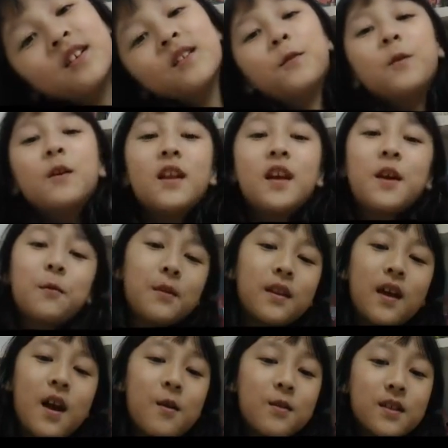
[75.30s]
or like when
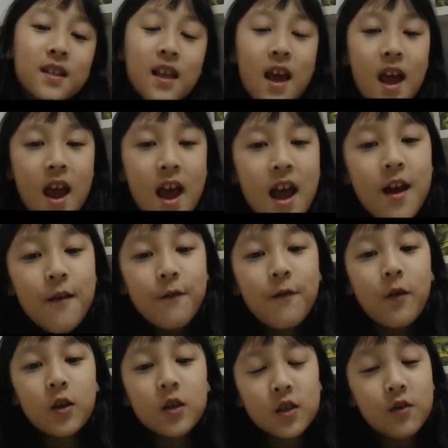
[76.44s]
I was
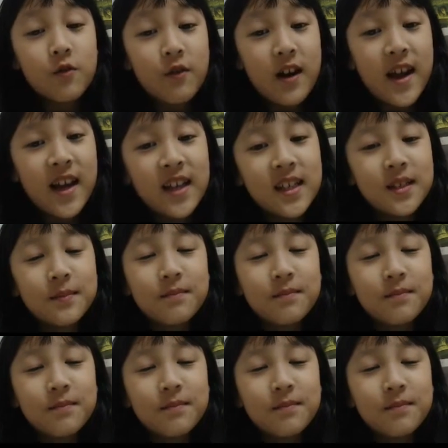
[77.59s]
first grade,